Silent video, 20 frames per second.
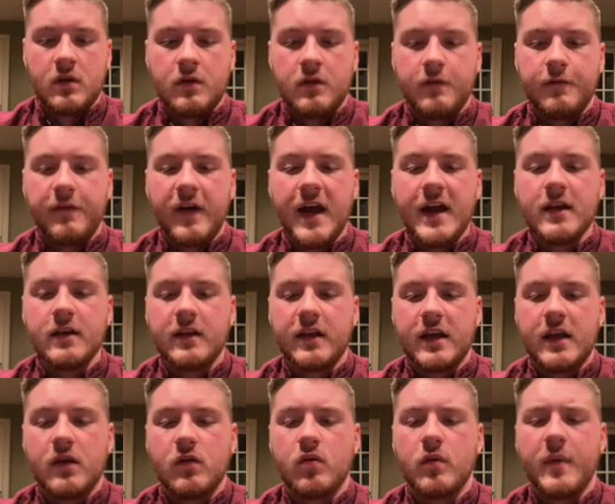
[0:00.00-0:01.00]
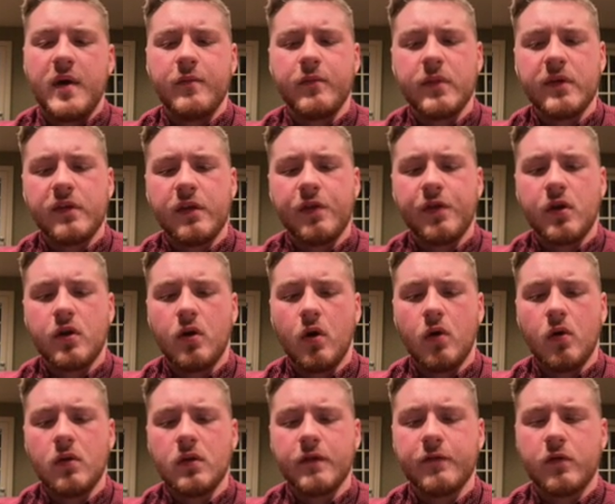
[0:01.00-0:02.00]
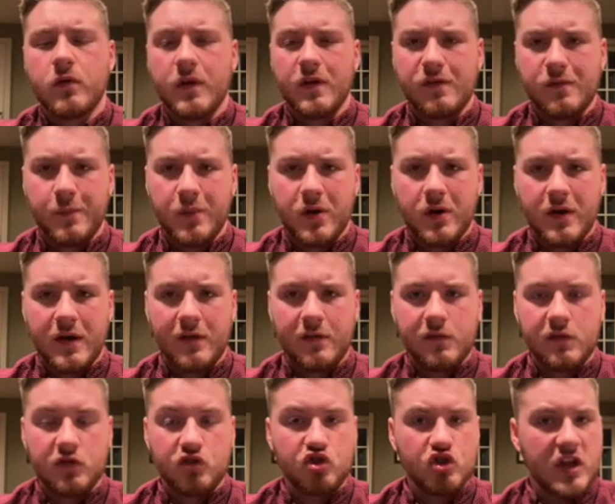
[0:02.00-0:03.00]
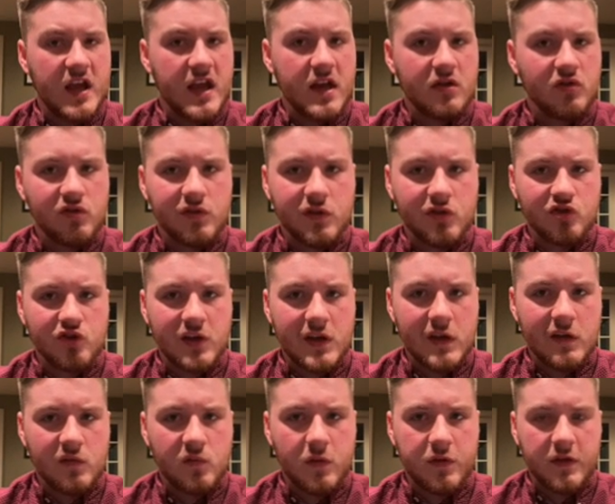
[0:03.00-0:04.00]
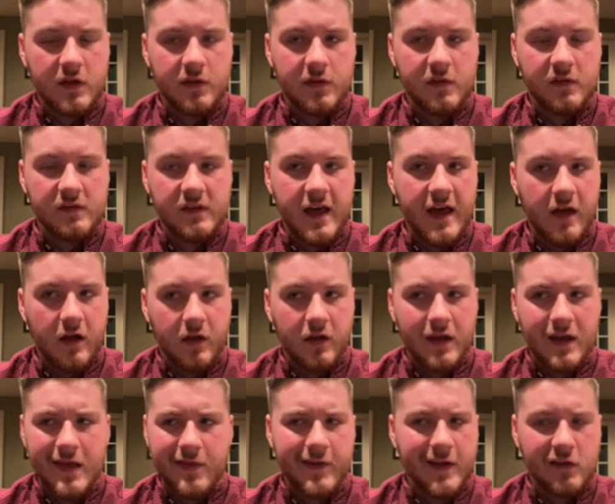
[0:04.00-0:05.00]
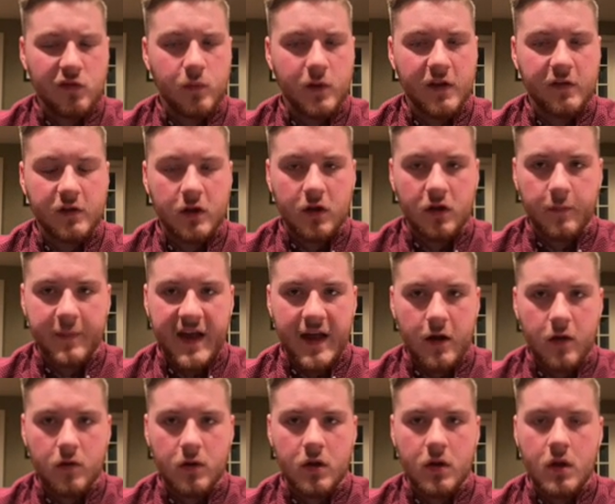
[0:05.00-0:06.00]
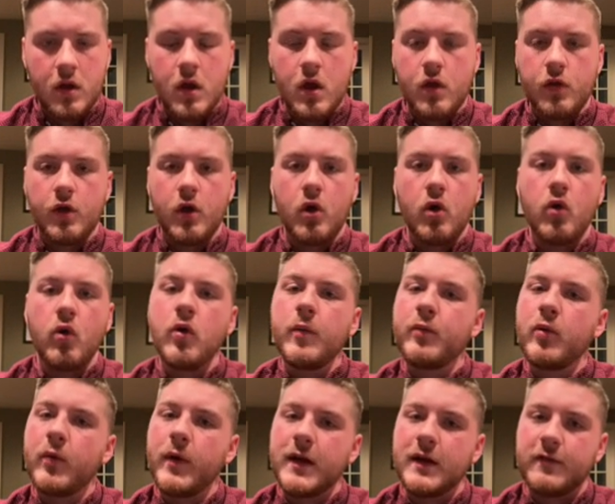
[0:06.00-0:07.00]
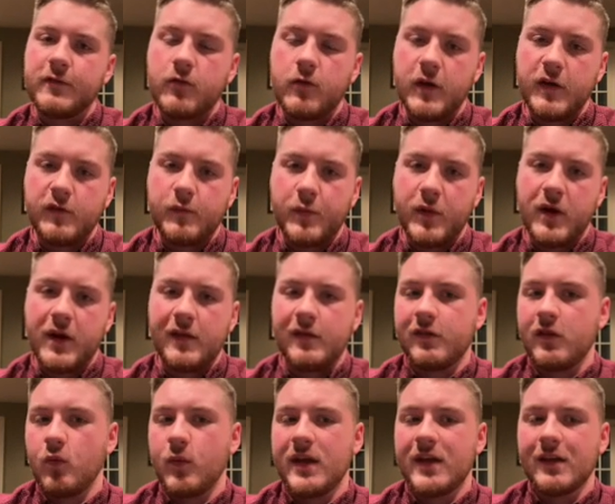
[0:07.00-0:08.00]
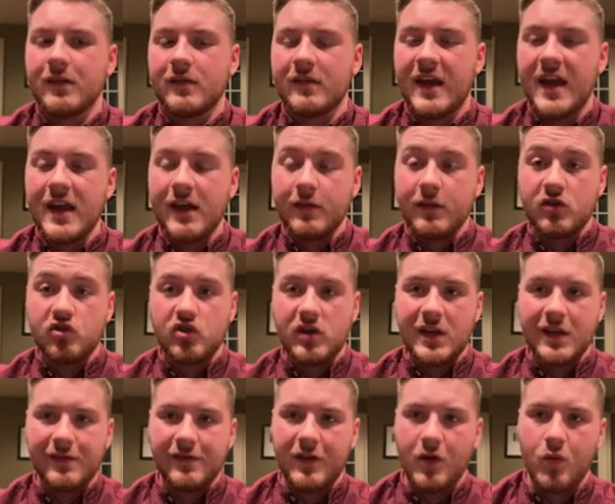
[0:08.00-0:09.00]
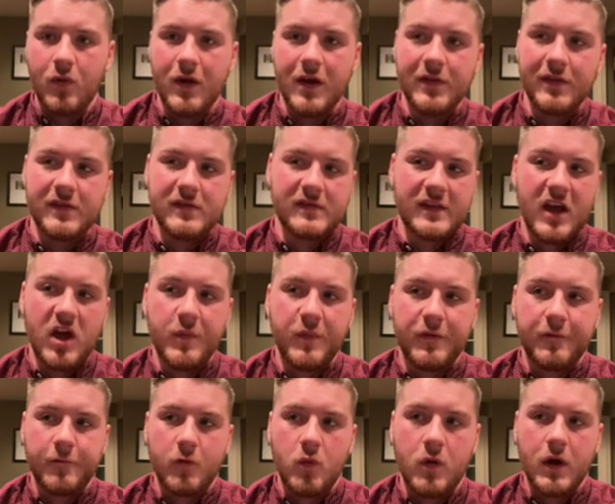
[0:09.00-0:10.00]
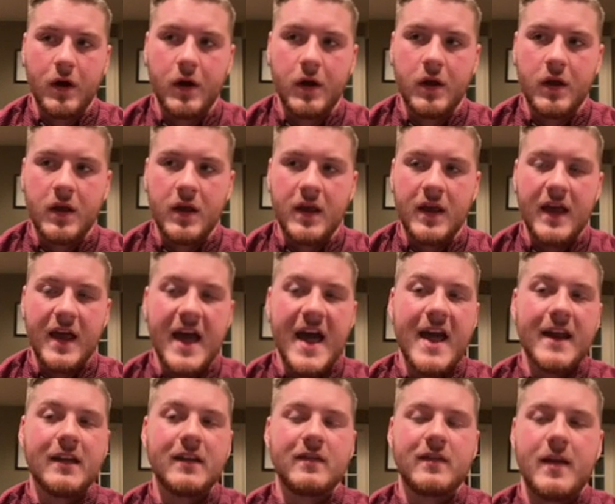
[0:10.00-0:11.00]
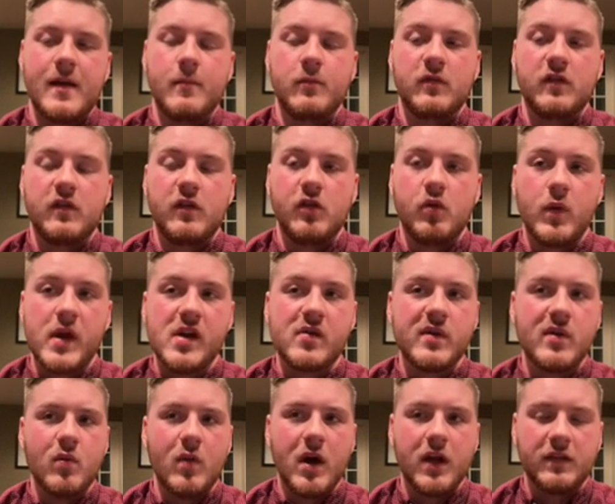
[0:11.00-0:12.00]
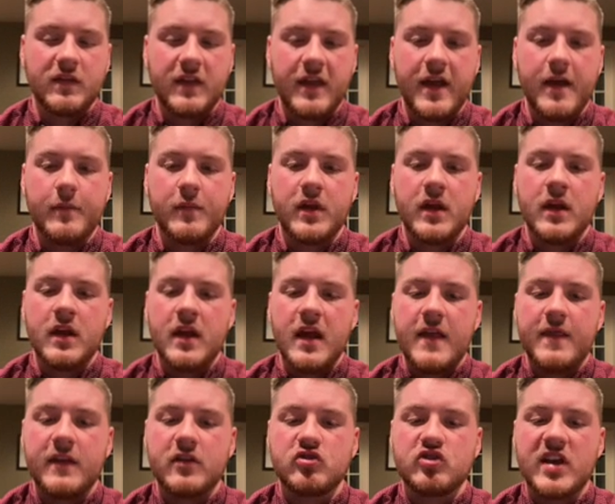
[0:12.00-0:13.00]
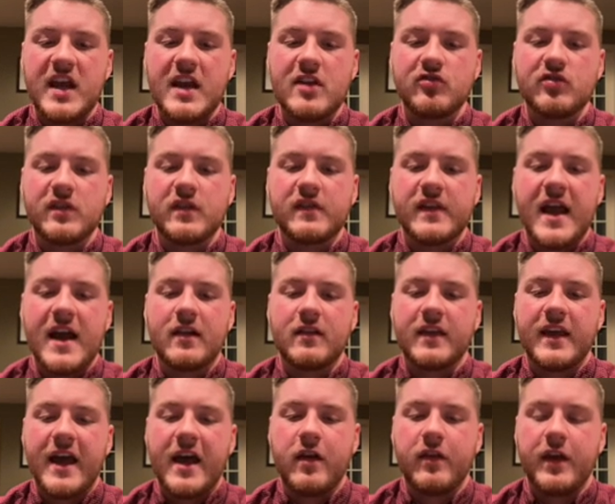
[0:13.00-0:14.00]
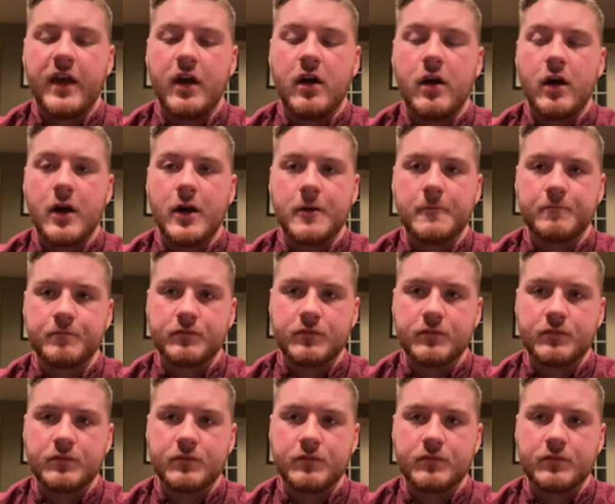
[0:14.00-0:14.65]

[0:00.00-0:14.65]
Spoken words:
Finally, remember that the goal of CRISPR is to change the genes within the cell, and that's what it's all about. The whole point of CRISPR is that we can take the genes that were in the cell before, edit them to the way we want them, and then change exactly how they are.